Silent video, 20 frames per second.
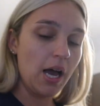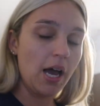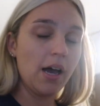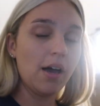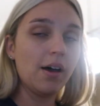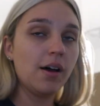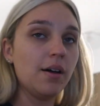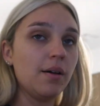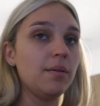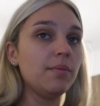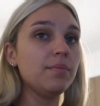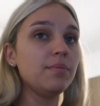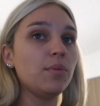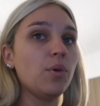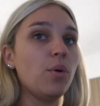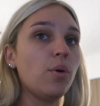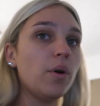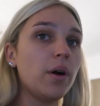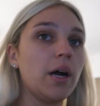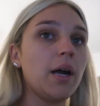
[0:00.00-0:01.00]

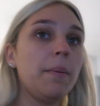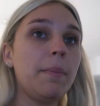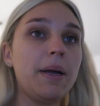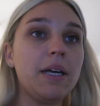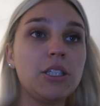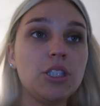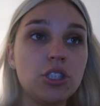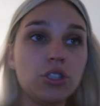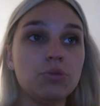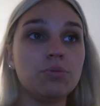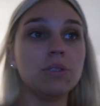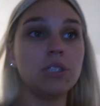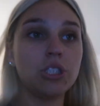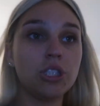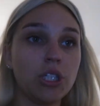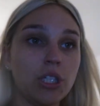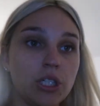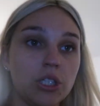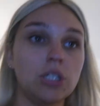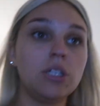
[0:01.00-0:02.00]
Or I might just
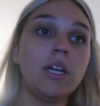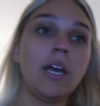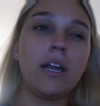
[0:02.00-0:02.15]
return.